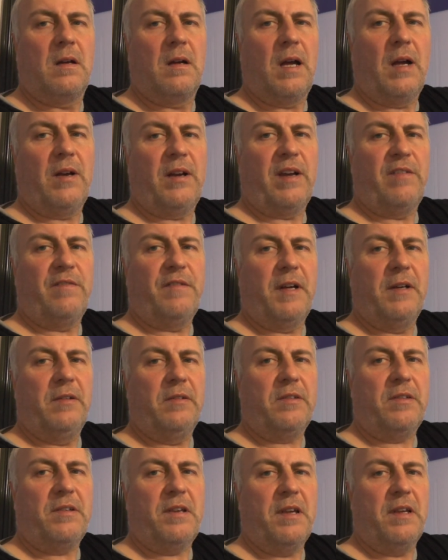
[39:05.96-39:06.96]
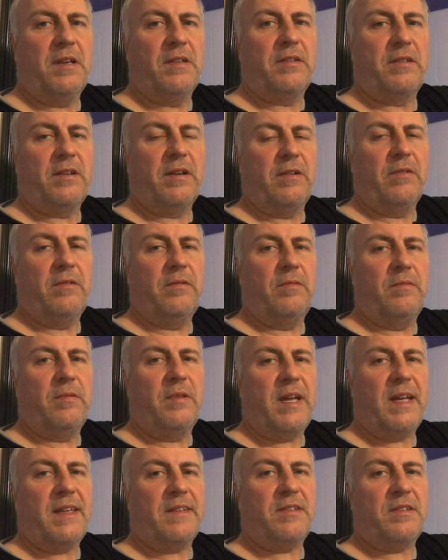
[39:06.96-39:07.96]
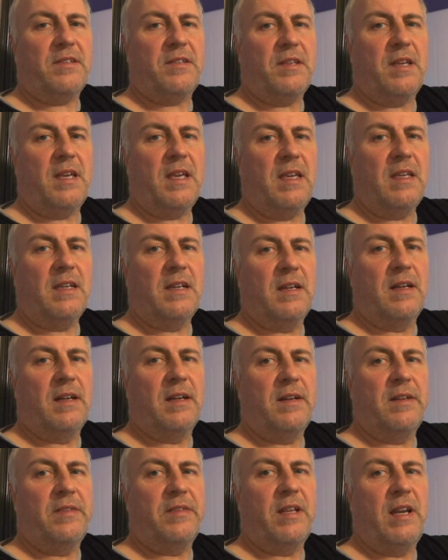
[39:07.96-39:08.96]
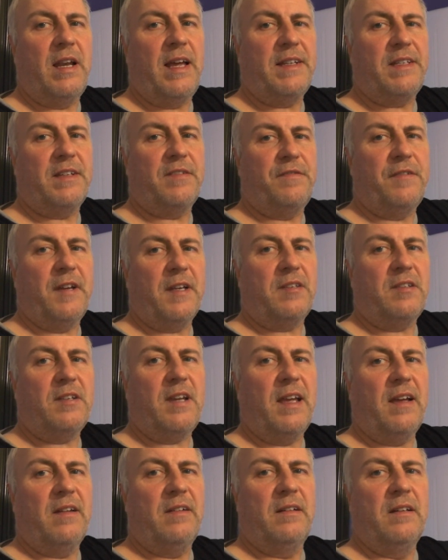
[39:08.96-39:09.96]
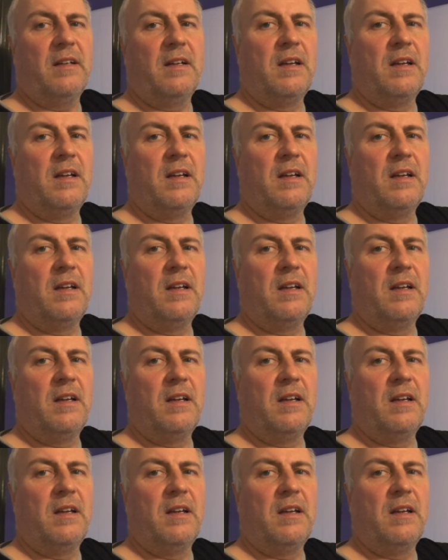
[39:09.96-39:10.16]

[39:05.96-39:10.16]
Okay folks, so that's the ladder fixed down.